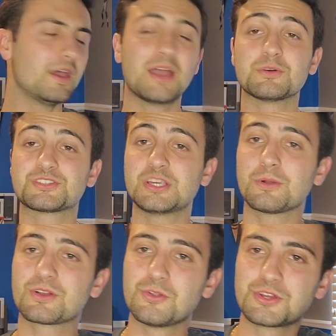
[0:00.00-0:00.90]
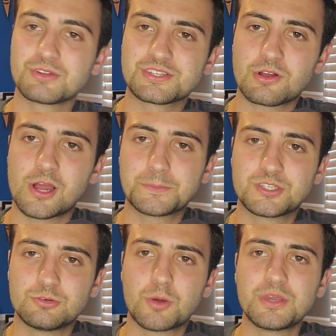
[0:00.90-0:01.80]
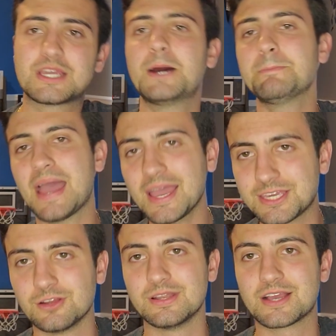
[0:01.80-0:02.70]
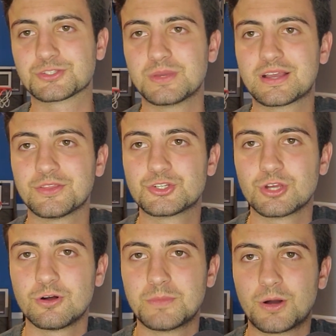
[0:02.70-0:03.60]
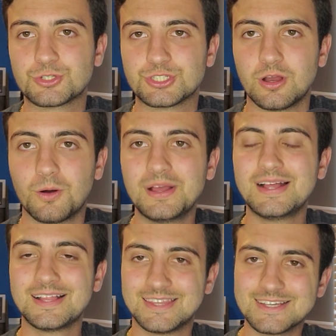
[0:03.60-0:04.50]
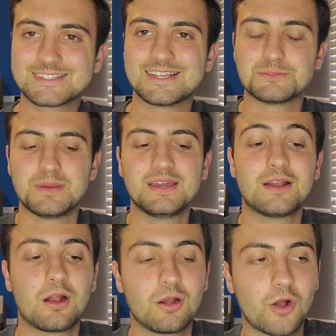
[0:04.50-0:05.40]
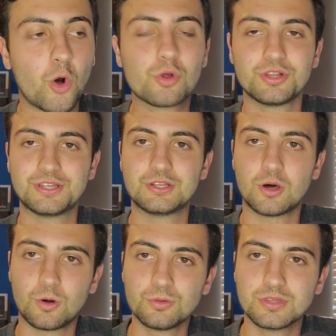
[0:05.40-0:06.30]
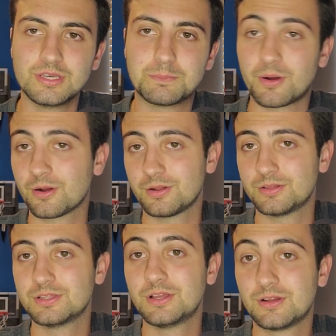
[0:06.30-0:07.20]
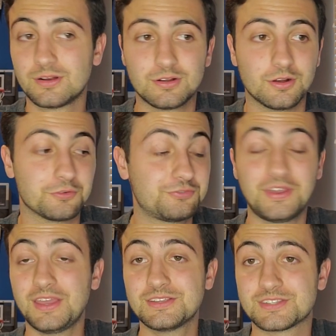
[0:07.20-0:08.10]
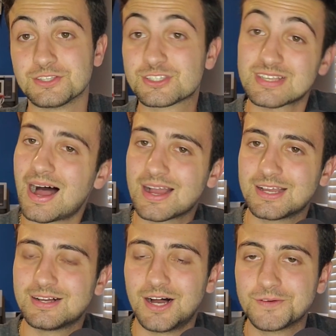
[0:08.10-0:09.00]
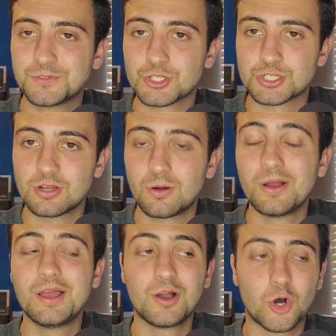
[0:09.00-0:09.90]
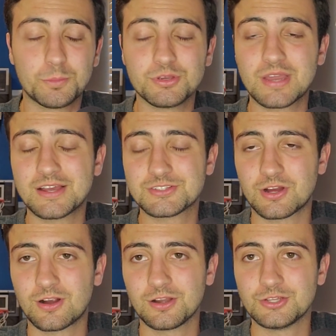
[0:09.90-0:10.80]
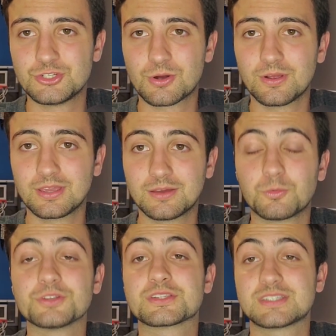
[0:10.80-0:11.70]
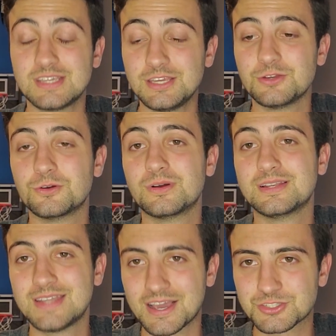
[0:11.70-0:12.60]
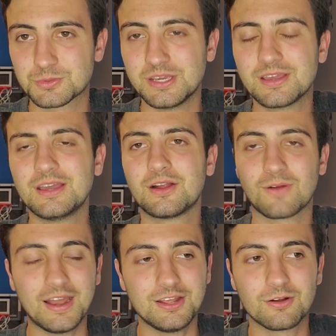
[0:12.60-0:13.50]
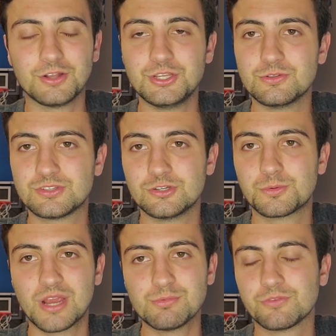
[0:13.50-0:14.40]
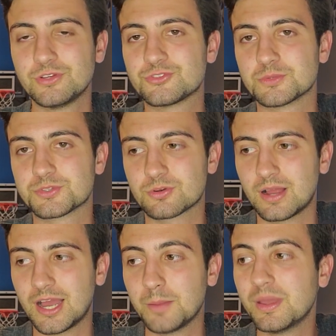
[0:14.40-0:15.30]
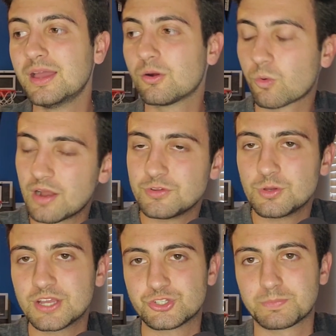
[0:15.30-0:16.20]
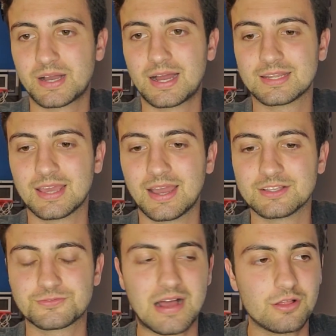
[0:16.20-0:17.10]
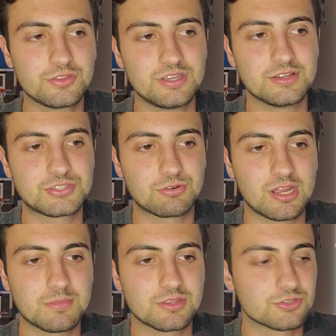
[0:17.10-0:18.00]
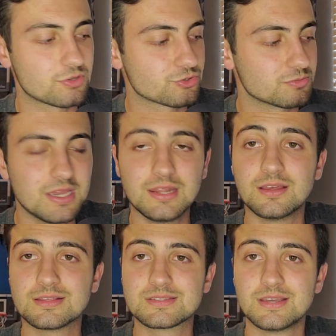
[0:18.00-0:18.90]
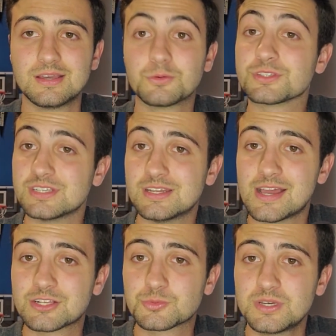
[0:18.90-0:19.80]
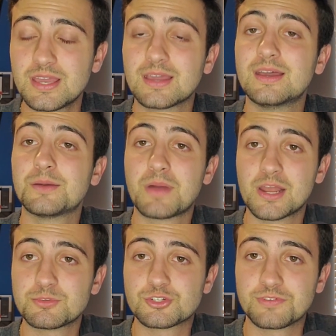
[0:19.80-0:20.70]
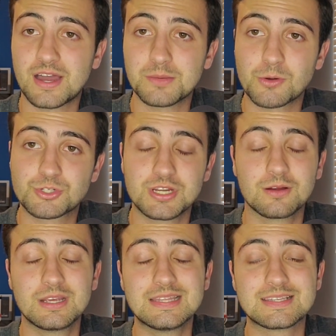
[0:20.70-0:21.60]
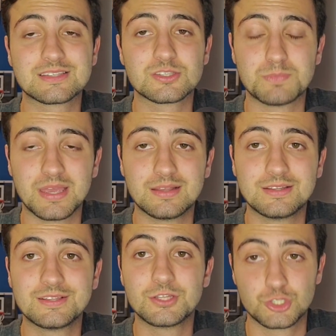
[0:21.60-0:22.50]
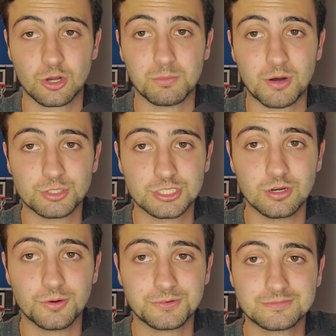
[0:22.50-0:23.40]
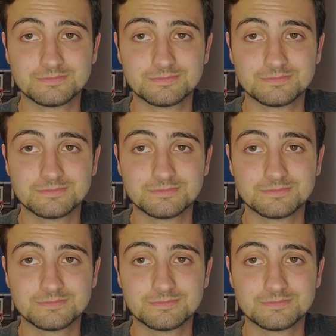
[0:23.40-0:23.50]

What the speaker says: And we'll see what our Golden Grizzlies are up to when we come back here next week on the GioMo Show. This has been our Oakland-only phase and saga of the show. Hope you guys are enjoying it. We'll see you next week right here on YouTube. Rate, review, subscribe, wherever you get your podcasts. Follow the Instagram and the social medias. We'll see you next week. My name is Giovanni Mosheri. This has been the GioMo Show.